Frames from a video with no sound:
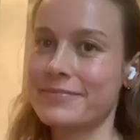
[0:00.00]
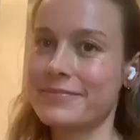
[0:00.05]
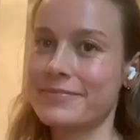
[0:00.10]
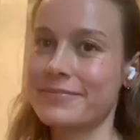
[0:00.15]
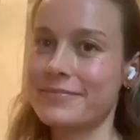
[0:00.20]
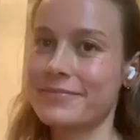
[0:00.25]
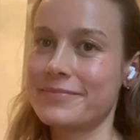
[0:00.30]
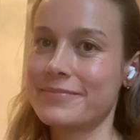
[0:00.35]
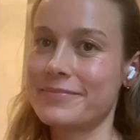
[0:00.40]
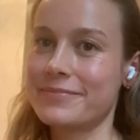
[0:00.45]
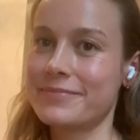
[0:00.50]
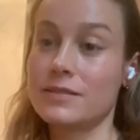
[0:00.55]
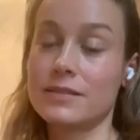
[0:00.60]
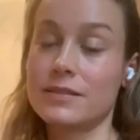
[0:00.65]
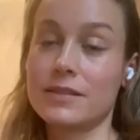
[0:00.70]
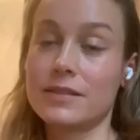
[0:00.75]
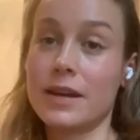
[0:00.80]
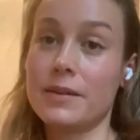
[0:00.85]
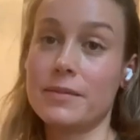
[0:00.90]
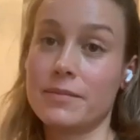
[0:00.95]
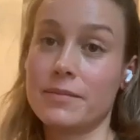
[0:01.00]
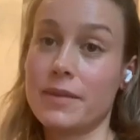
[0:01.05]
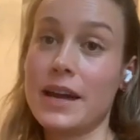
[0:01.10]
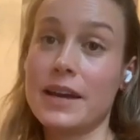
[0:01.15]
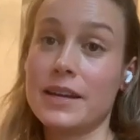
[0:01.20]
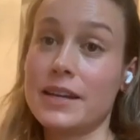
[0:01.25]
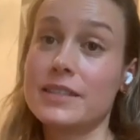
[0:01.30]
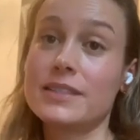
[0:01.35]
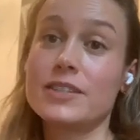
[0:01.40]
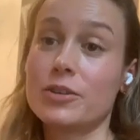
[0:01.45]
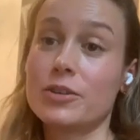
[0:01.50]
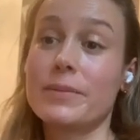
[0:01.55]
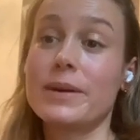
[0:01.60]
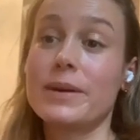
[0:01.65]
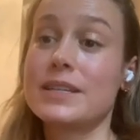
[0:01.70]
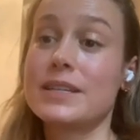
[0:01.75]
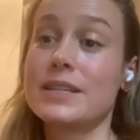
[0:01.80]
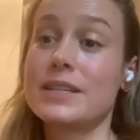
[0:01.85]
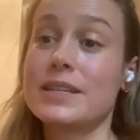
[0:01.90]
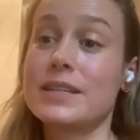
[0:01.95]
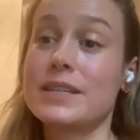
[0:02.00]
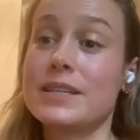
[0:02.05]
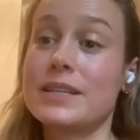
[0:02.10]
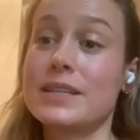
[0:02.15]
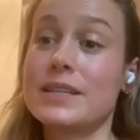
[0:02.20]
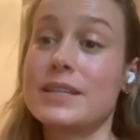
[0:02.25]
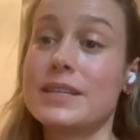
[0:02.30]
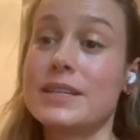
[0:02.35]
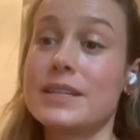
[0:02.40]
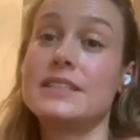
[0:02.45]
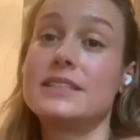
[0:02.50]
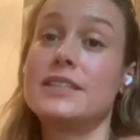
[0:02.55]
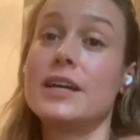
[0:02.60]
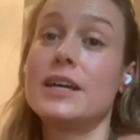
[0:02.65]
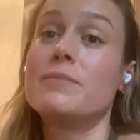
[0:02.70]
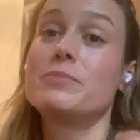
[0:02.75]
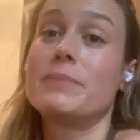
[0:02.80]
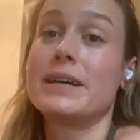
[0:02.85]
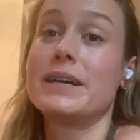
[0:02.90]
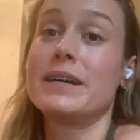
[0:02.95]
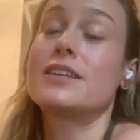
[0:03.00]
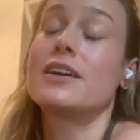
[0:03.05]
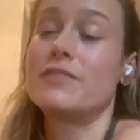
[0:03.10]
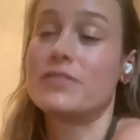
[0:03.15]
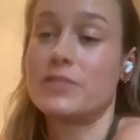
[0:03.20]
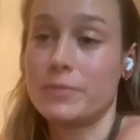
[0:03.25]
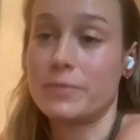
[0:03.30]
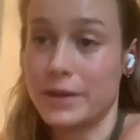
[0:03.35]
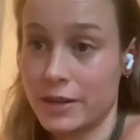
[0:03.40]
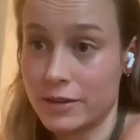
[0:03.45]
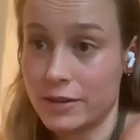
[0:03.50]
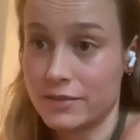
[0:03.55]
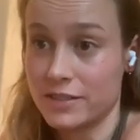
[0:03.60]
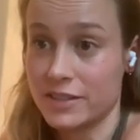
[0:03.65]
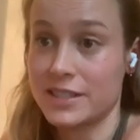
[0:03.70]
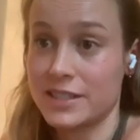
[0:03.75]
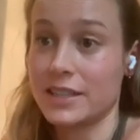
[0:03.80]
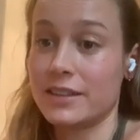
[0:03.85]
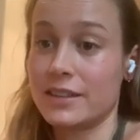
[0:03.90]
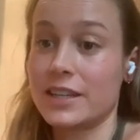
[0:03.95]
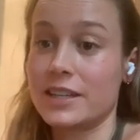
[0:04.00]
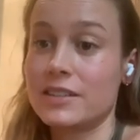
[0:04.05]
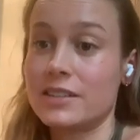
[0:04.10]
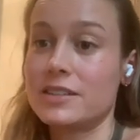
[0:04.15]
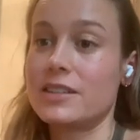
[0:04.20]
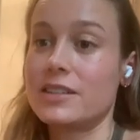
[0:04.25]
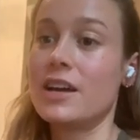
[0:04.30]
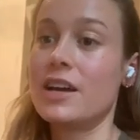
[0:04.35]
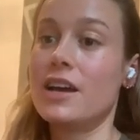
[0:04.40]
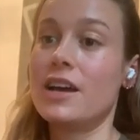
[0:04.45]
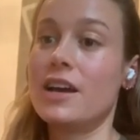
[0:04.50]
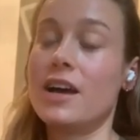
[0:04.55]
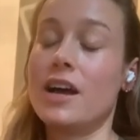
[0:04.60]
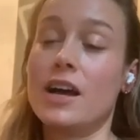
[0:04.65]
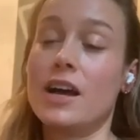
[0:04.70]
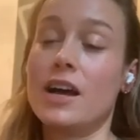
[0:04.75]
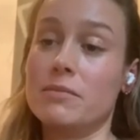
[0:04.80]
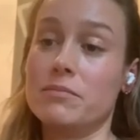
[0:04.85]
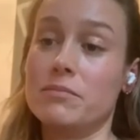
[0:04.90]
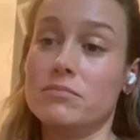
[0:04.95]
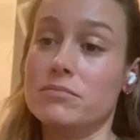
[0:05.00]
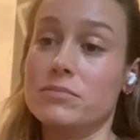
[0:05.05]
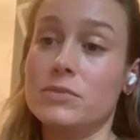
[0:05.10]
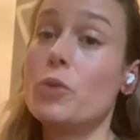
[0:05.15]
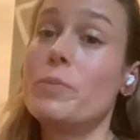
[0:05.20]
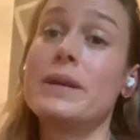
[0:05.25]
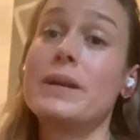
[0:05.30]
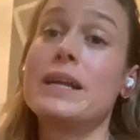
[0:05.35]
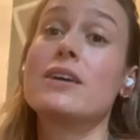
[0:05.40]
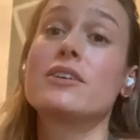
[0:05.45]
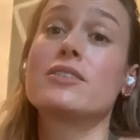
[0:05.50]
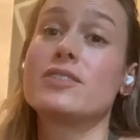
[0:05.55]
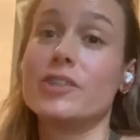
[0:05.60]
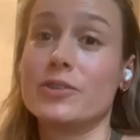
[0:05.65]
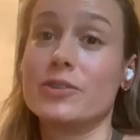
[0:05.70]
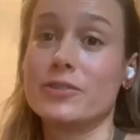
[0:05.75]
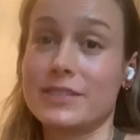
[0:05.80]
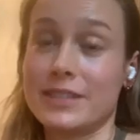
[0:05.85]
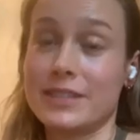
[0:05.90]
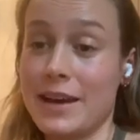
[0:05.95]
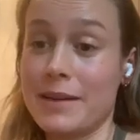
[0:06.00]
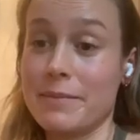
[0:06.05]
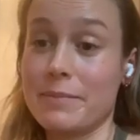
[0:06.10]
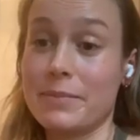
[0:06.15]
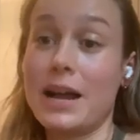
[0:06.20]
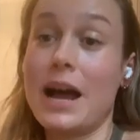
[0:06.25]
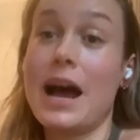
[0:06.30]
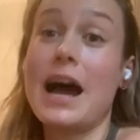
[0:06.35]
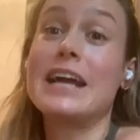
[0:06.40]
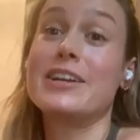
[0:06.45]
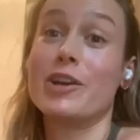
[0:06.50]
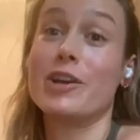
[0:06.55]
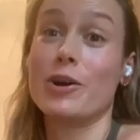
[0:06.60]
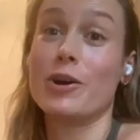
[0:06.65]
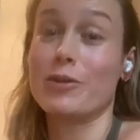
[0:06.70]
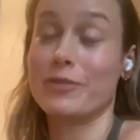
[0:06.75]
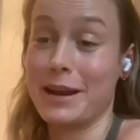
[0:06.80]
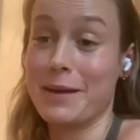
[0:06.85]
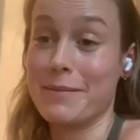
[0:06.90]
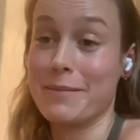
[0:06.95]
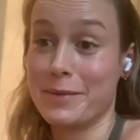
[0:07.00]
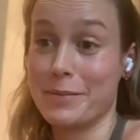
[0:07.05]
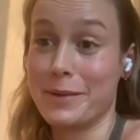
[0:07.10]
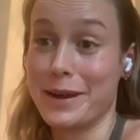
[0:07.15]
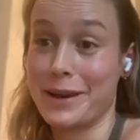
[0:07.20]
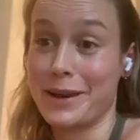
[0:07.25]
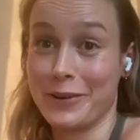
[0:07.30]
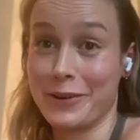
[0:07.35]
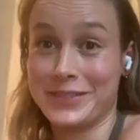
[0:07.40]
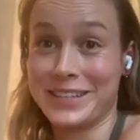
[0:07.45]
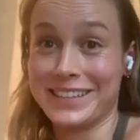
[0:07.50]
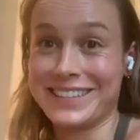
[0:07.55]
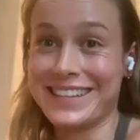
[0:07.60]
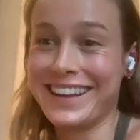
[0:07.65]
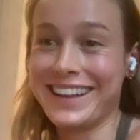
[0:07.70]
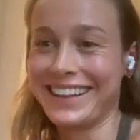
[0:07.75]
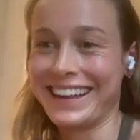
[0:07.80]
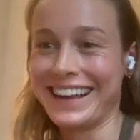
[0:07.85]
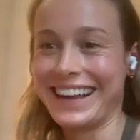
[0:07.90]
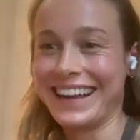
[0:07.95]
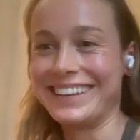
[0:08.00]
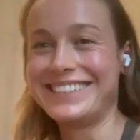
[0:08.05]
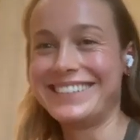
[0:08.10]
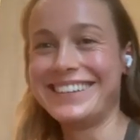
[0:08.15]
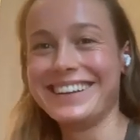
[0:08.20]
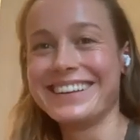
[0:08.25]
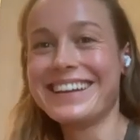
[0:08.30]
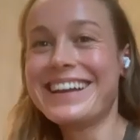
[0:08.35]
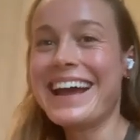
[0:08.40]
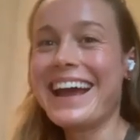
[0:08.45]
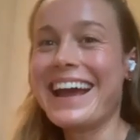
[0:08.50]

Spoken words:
Yes. I consider myself, I dubbed myself the mayor of Disneyland. Nobody else knows that, but I know that I'm the mayor of Disneyland.